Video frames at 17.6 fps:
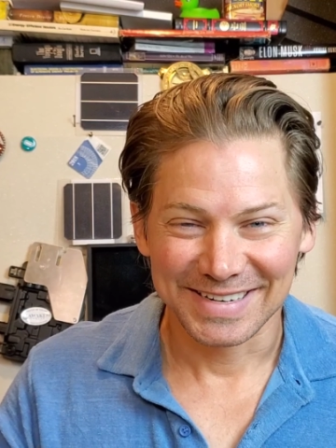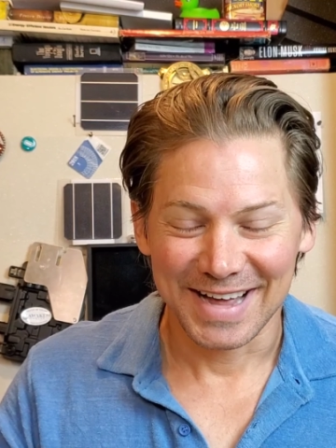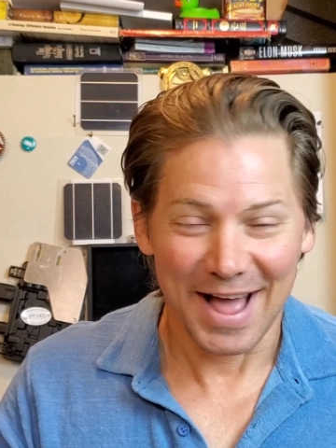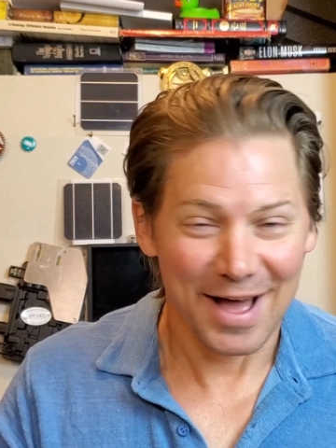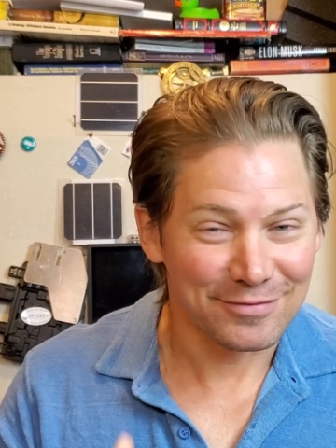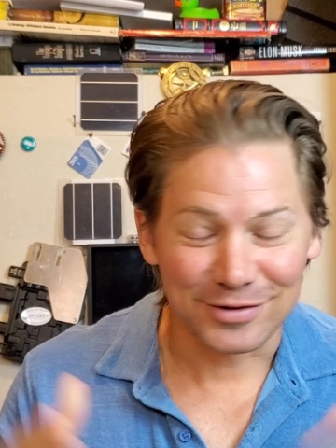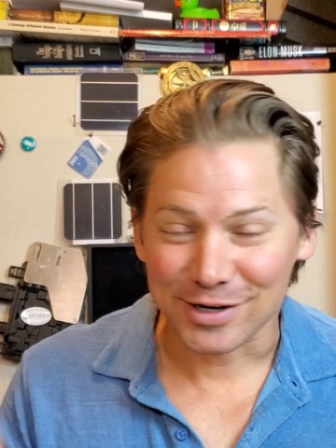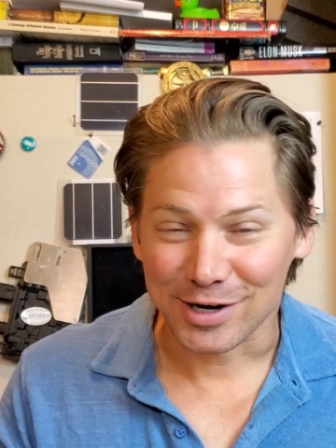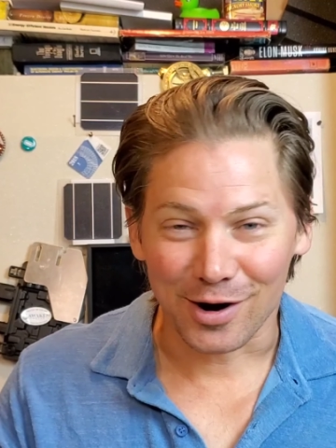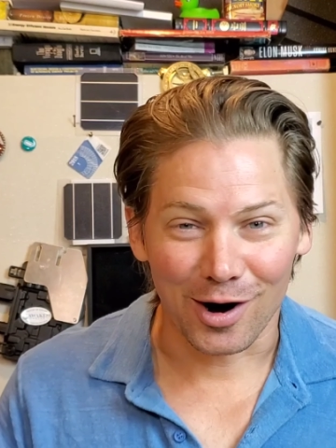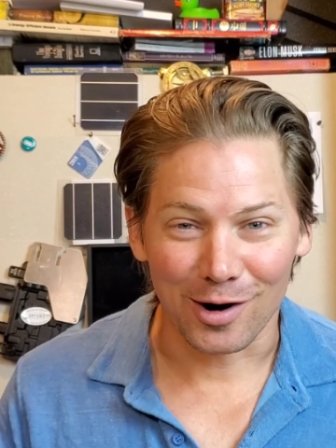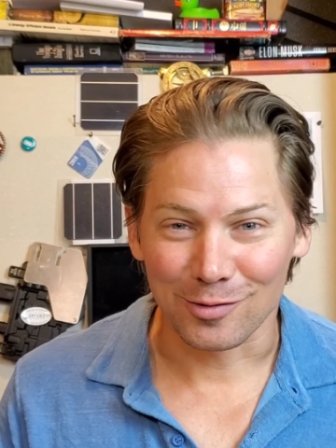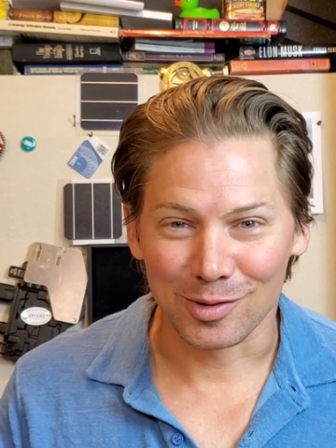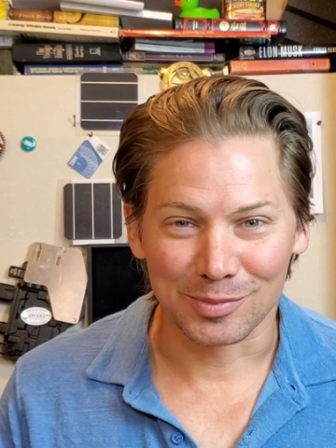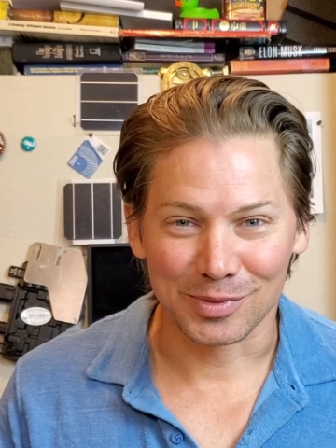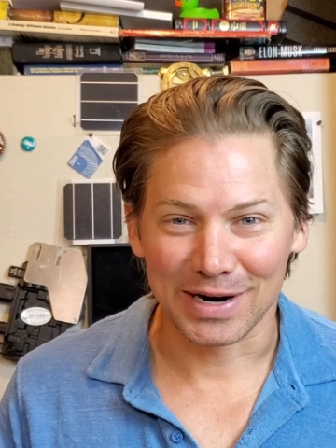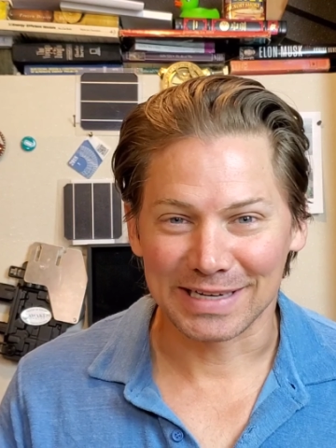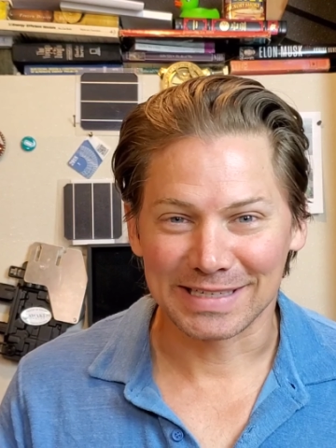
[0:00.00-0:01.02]
Every car
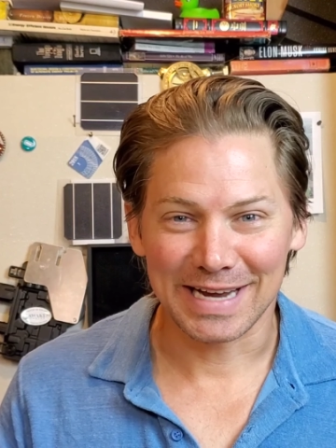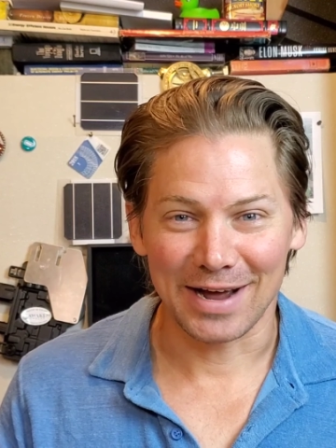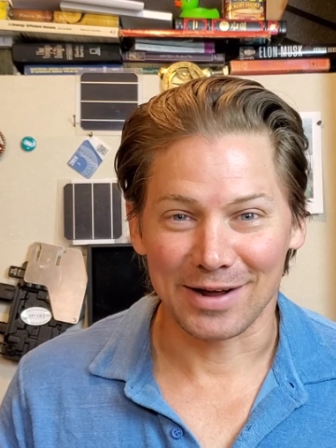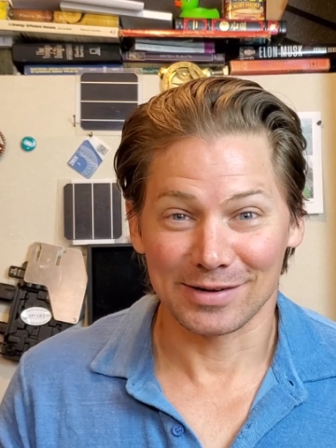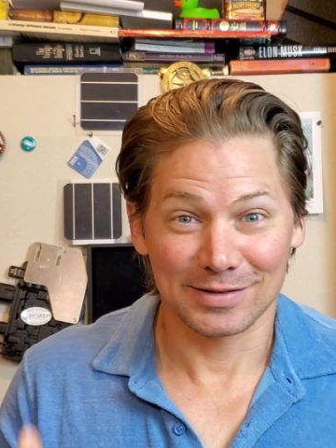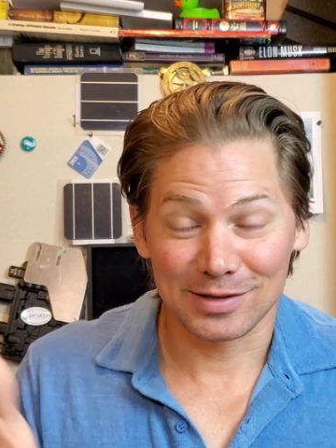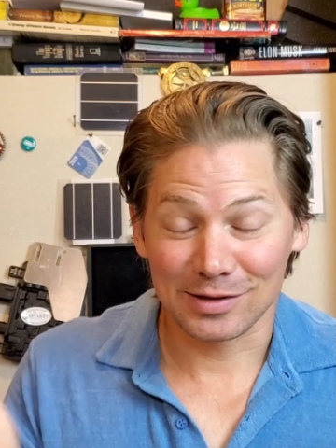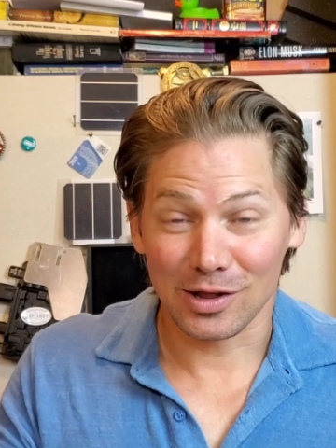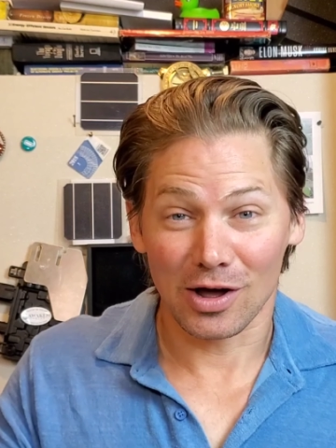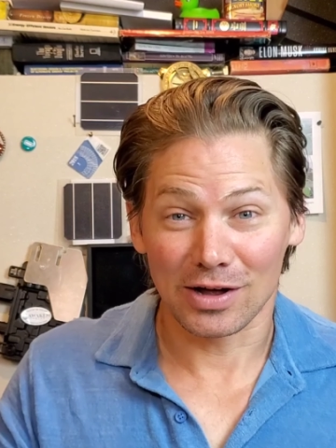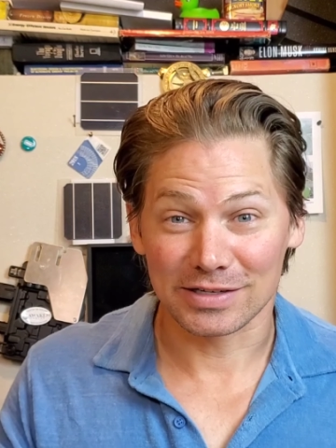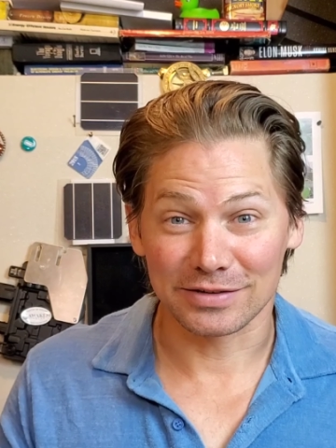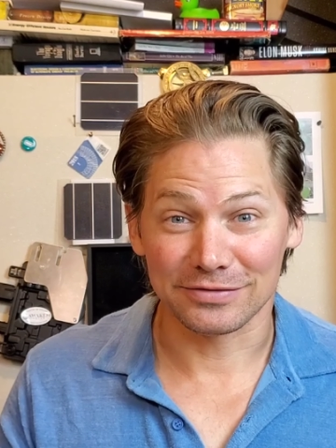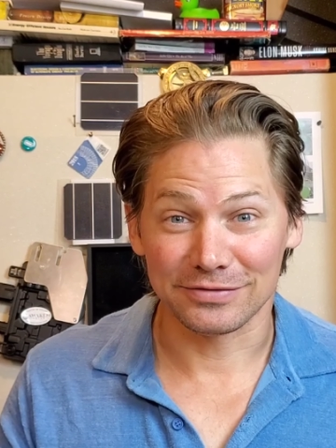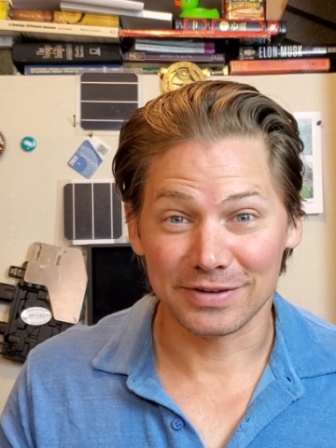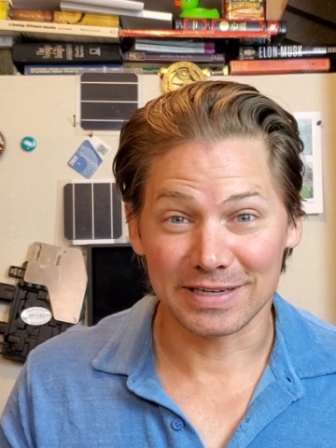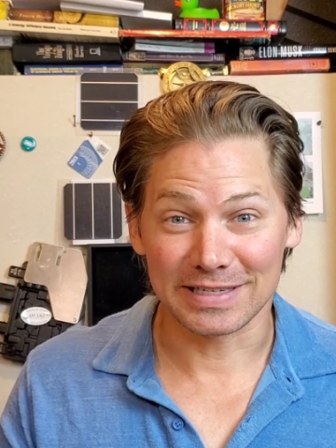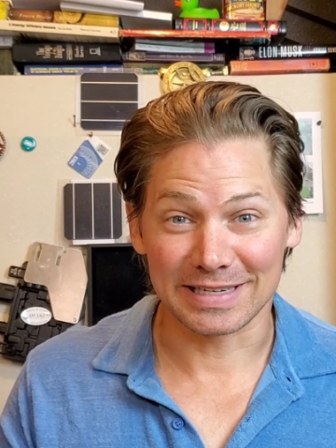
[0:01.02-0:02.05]
will break down. It's the laws
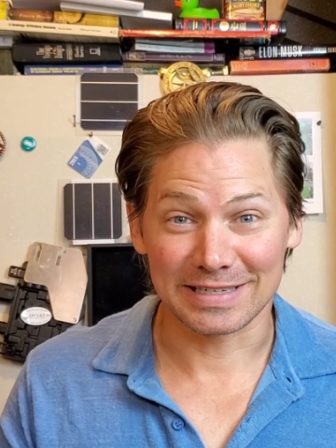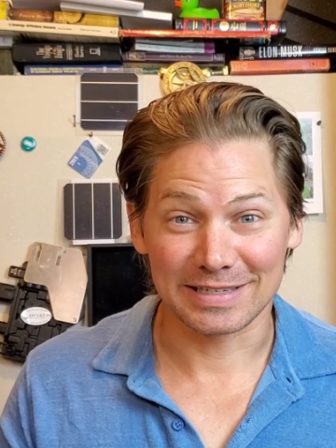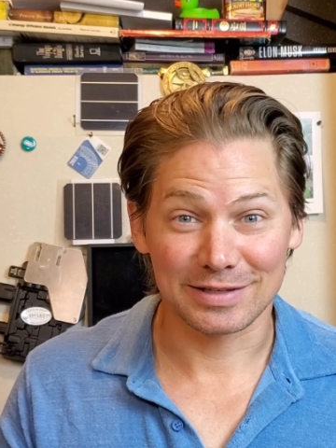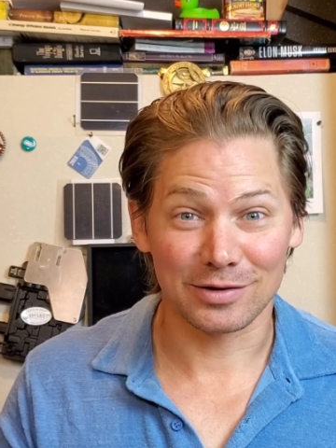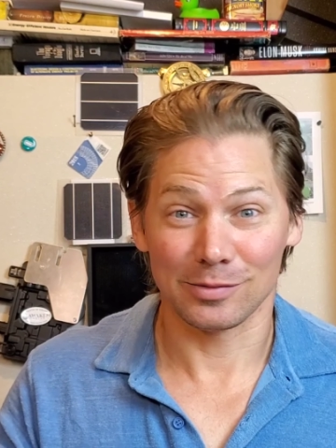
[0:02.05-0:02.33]
of physics,